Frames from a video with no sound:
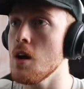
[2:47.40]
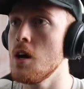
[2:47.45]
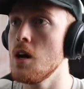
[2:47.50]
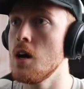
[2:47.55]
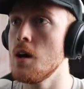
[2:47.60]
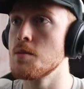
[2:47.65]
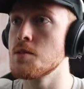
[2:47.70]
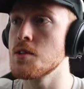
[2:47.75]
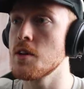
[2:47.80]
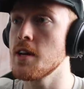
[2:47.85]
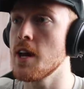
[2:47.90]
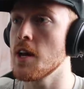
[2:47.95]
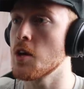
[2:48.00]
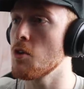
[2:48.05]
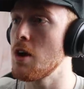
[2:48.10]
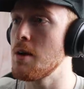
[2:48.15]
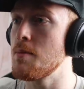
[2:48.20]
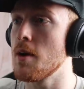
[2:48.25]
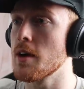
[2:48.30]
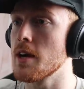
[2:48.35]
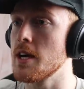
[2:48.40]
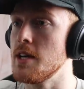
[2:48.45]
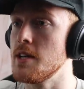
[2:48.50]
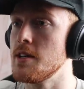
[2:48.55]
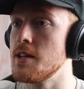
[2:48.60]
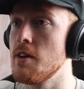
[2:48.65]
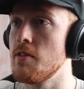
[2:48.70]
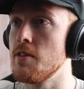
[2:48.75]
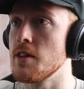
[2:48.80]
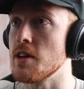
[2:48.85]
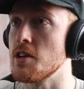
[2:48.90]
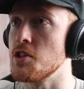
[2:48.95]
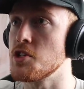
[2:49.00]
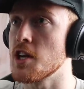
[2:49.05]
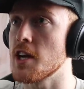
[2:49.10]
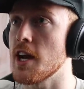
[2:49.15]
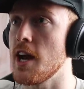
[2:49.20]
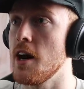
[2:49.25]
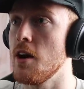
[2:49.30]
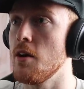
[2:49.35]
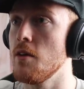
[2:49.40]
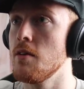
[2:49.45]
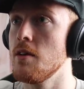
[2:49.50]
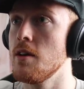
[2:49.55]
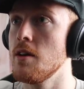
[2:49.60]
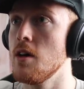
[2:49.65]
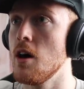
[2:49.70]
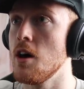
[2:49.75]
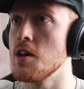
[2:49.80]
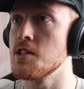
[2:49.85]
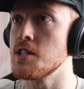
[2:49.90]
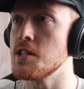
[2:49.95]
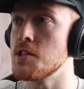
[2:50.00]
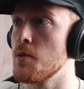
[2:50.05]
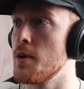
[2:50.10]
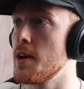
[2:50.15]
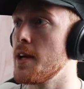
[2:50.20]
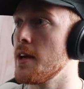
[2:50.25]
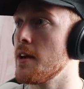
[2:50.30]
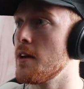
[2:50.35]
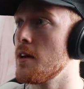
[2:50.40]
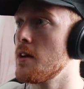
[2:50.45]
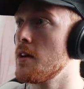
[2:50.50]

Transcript: Um, so yeah, great plugin, definitely go check it out, RC20.